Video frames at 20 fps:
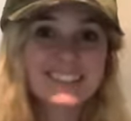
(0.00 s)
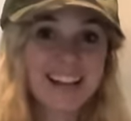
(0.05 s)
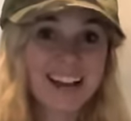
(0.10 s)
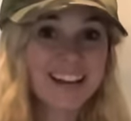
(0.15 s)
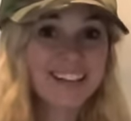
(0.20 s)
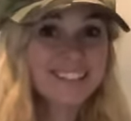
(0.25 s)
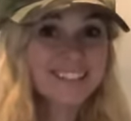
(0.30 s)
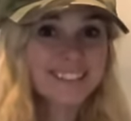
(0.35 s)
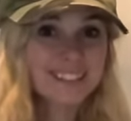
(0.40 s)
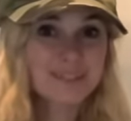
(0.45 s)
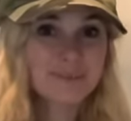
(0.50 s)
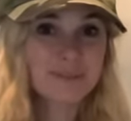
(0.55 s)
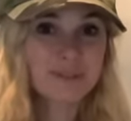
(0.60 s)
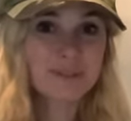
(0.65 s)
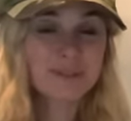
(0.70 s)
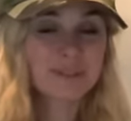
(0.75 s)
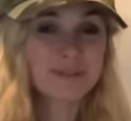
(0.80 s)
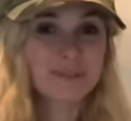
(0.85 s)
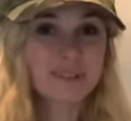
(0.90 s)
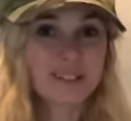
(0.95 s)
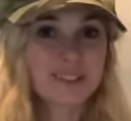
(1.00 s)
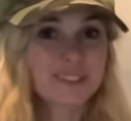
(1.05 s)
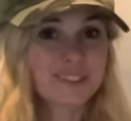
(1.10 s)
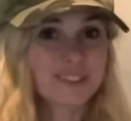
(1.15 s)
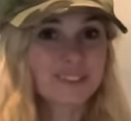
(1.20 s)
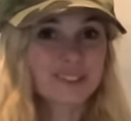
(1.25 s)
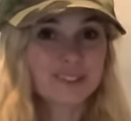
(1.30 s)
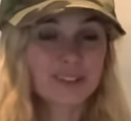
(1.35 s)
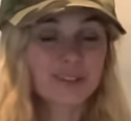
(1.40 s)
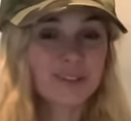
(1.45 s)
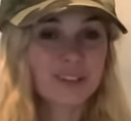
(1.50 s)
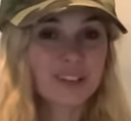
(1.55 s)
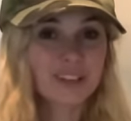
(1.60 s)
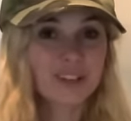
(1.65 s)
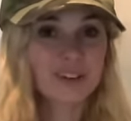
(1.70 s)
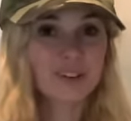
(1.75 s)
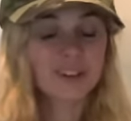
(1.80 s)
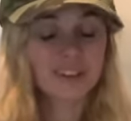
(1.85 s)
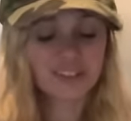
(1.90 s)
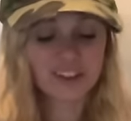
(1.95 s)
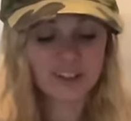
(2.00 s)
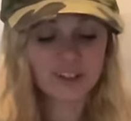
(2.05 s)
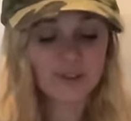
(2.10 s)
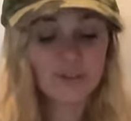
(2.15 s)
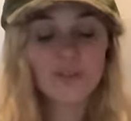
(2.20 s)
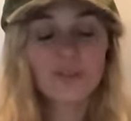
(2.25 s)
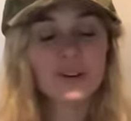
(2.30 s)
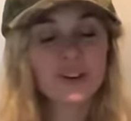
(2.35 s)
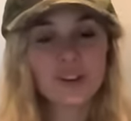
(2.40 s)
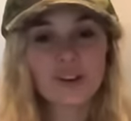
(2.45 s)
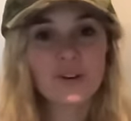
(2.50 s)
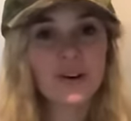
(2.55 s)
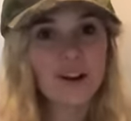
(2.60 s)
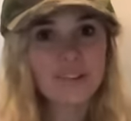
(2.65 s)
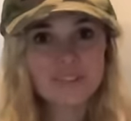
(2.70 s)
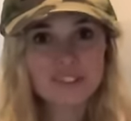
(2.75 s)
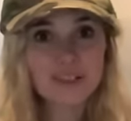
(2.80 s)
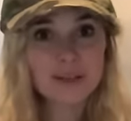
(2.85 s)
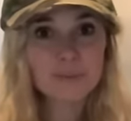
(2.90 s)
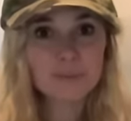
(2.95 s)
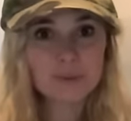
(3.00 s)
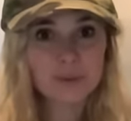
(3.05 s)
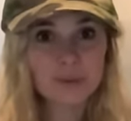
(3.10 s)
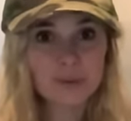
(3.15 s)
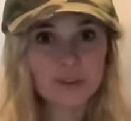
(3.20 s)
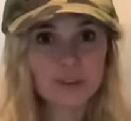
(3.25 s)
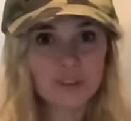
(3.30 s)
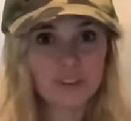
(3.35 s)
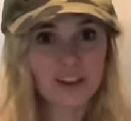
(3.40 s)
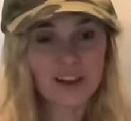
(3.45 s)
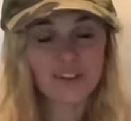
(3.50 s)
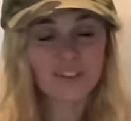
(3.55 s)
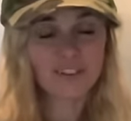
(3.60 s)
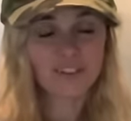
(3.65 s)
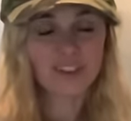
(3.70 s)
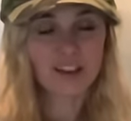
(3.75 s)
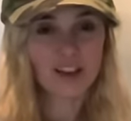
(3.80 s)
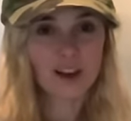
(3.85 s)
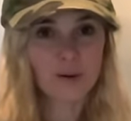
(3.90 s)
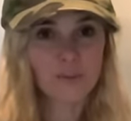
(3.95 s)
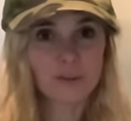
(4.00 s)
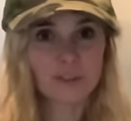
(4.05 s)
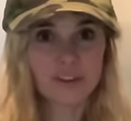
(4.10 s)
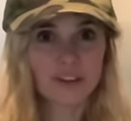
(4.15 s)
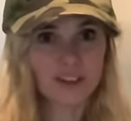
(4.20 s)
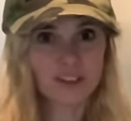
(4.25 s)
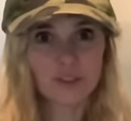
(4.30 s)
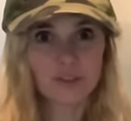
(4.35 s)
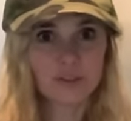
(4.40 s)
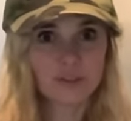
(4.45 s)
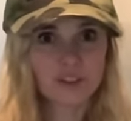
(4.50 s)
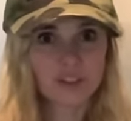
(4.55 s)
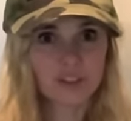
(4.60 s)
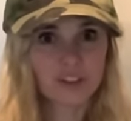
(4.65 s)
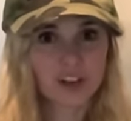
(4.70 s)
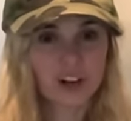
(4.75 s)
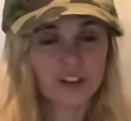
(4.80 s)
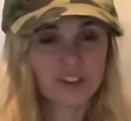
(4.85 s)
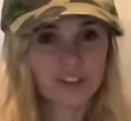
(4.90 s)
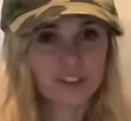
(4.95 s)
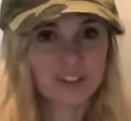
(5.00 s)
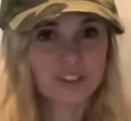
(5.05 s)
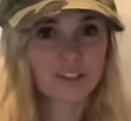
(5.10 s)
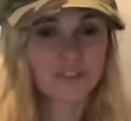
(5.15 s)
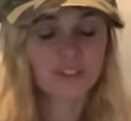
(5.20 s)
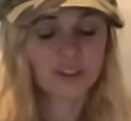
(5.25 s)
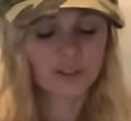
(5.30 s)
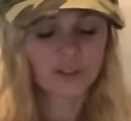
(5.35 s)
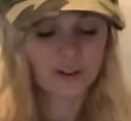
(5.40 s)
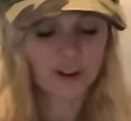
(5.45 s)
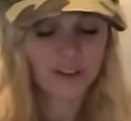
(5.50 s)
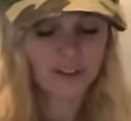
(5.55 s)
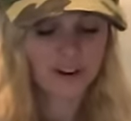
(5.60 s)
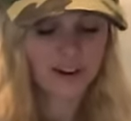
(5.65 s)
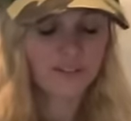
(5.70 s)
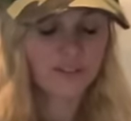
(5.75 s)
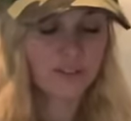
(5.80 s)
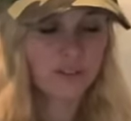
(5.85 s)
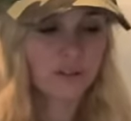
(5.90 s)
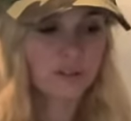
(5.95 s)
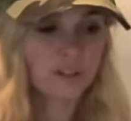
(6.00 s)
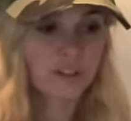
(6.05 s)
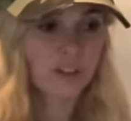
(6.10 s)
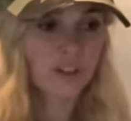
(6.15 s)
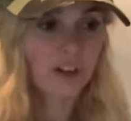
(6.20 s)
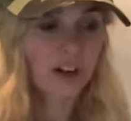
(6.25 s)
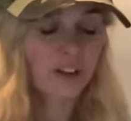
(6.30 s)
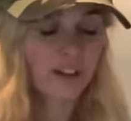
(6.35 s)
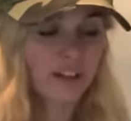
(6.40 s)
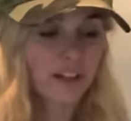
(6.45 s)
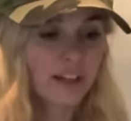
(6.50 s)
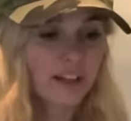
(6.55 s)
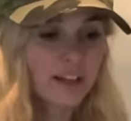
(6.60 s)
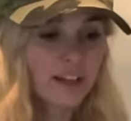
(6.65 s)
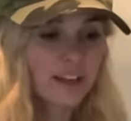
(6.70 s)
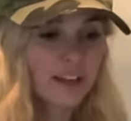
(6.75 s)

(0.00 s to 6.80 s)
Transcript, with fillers: HISEA boots because they're so cute and they don't, you don't have to get blue. They have, they come in like neutral colors if you'd rather have a neutral color.